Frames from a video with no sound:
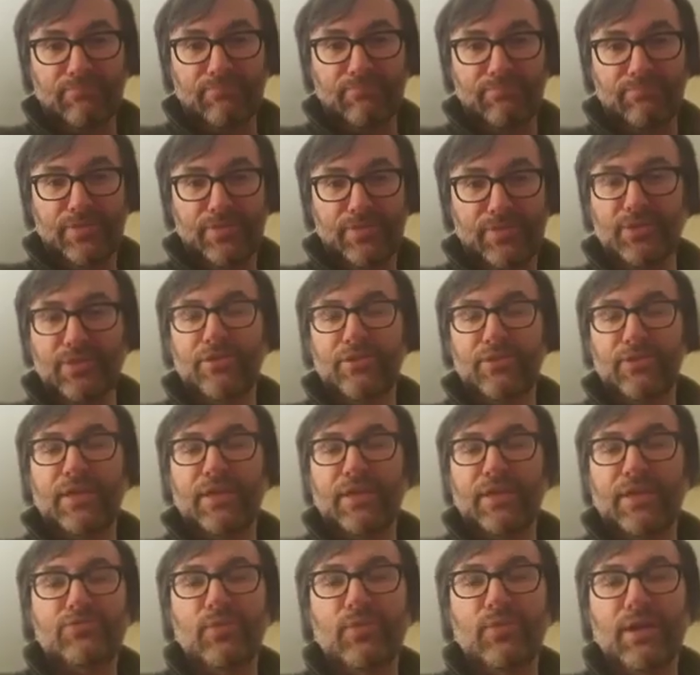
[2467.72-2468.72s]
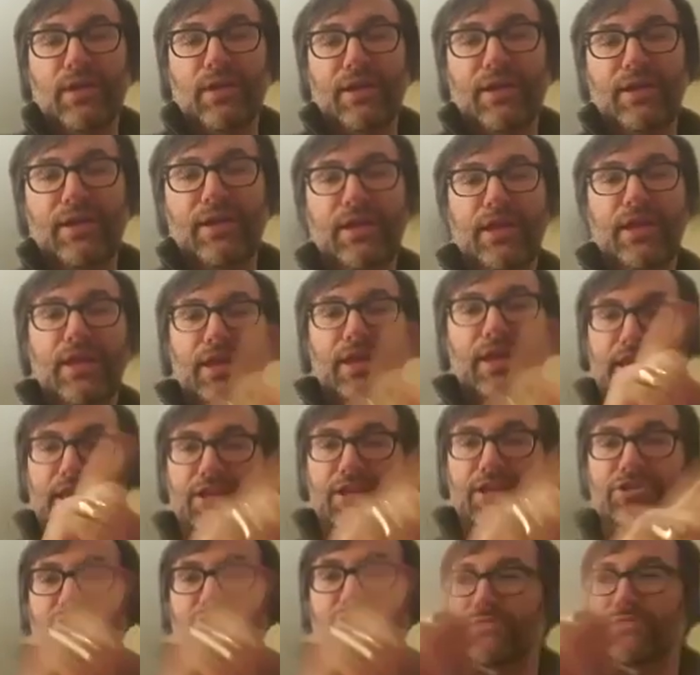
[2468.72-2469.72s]
That's why each
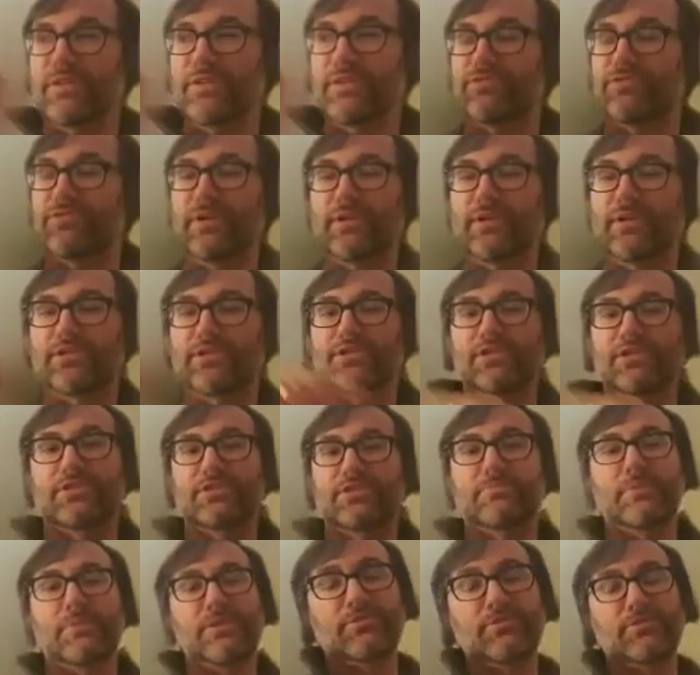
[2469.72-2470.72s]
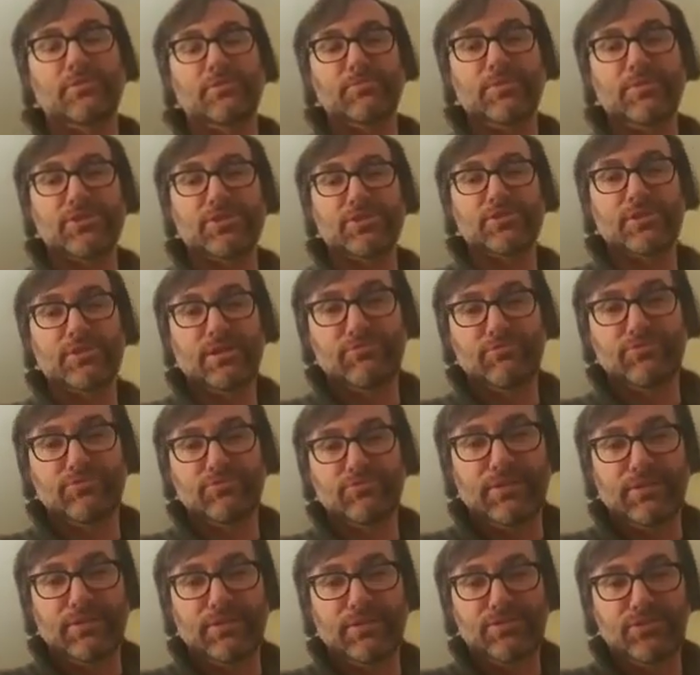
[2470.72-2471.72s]
of these religions spends so much time
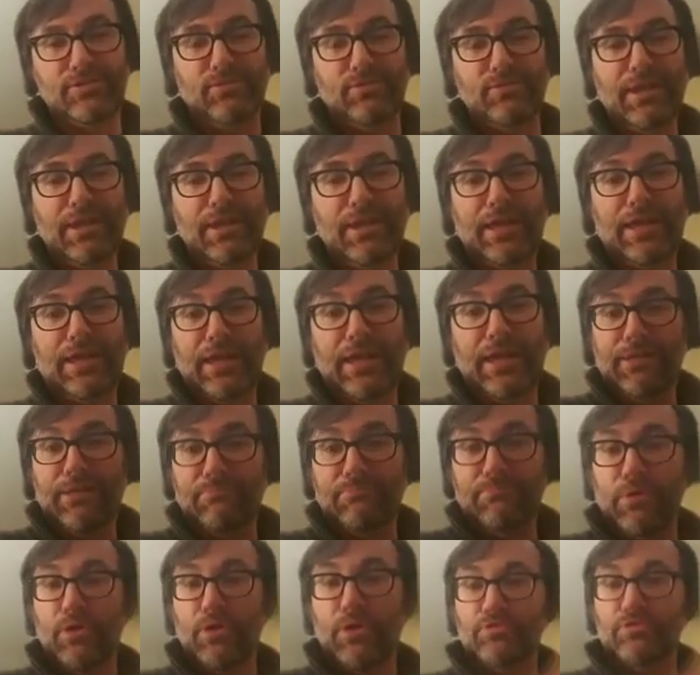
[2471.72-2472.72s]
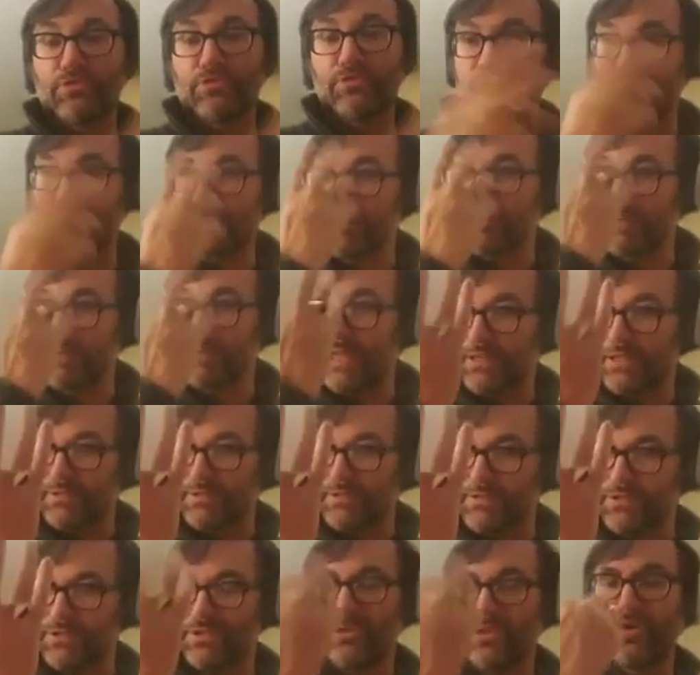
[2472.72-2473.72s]
trying to impose its
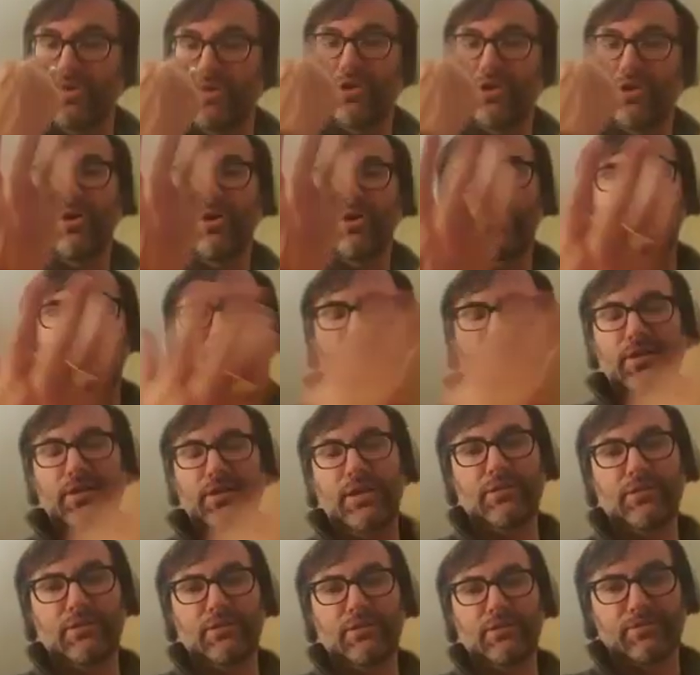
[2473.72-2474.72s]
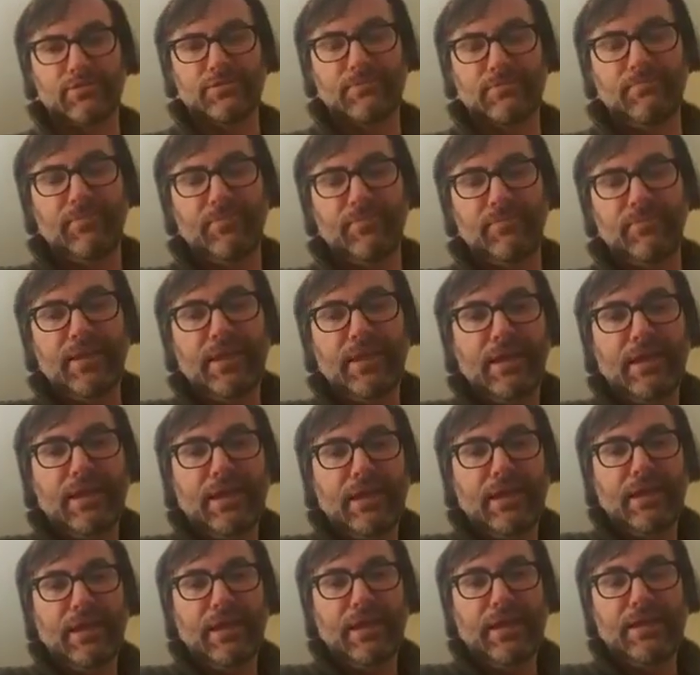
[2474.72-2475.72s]
lens on the others.
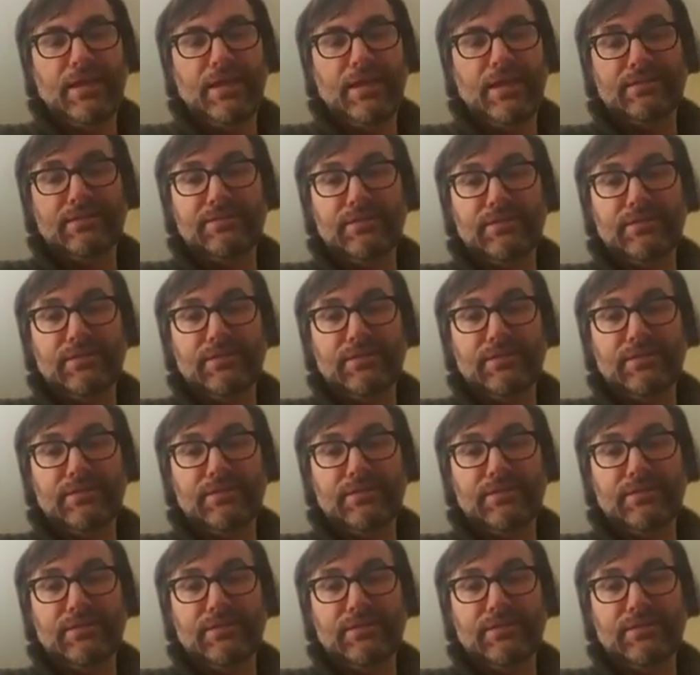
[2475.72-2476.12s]
And